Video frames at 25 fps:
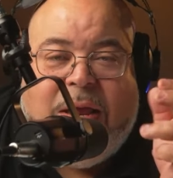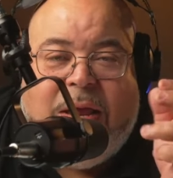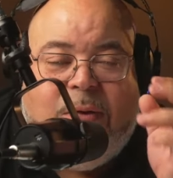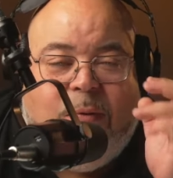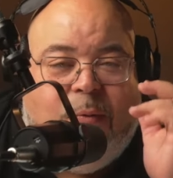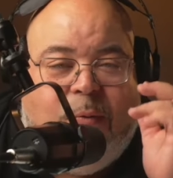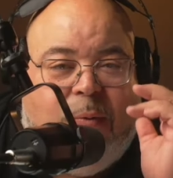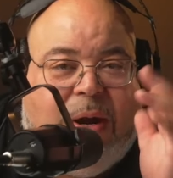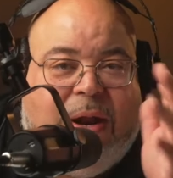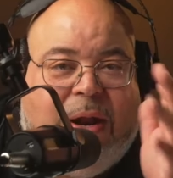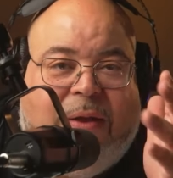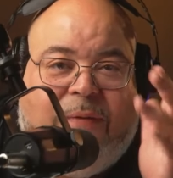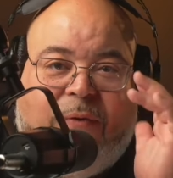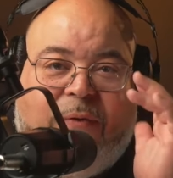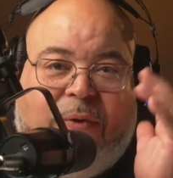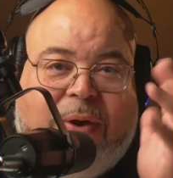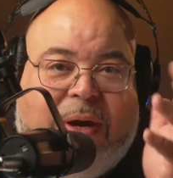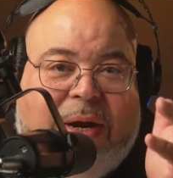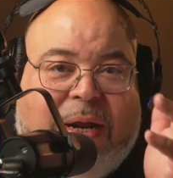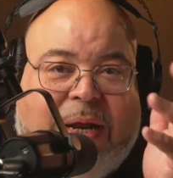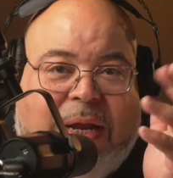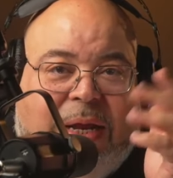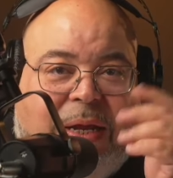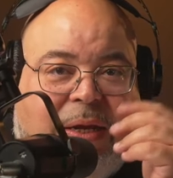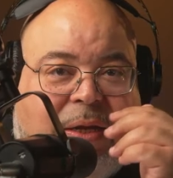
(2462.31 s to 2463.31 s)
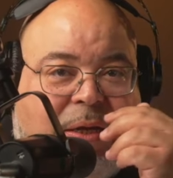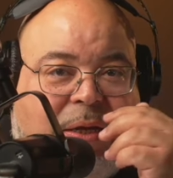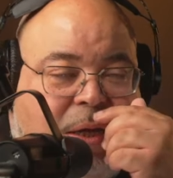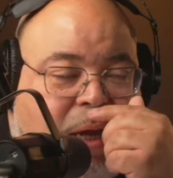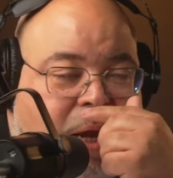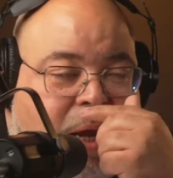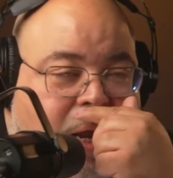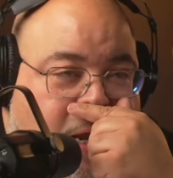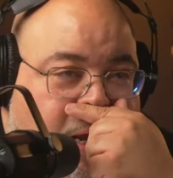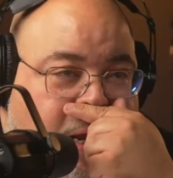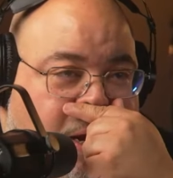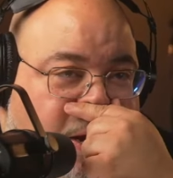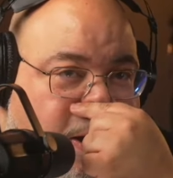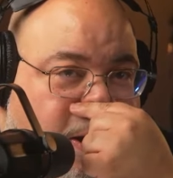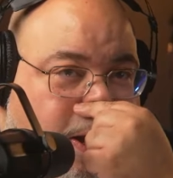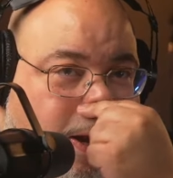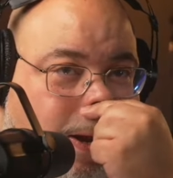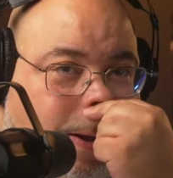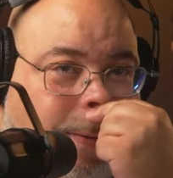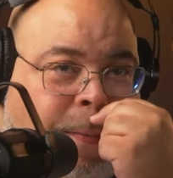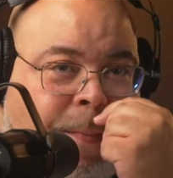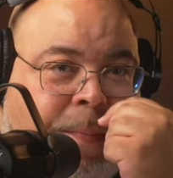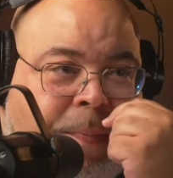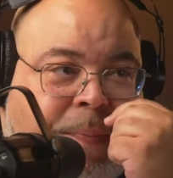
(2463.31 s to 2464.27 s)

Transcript: whatever it is, and um